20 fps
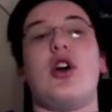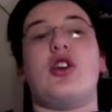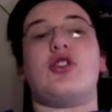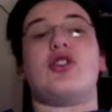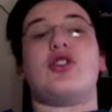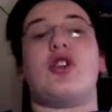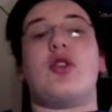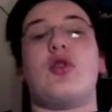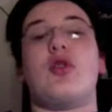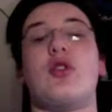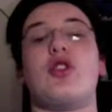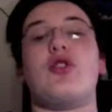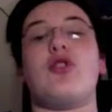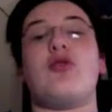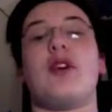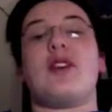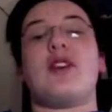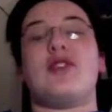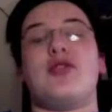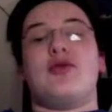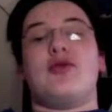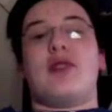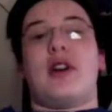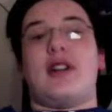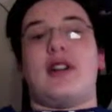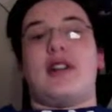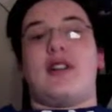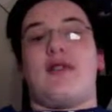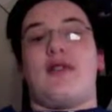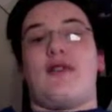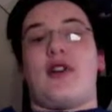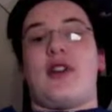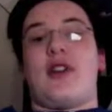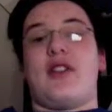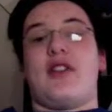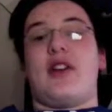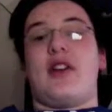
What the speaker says: So you guys do not need to fret.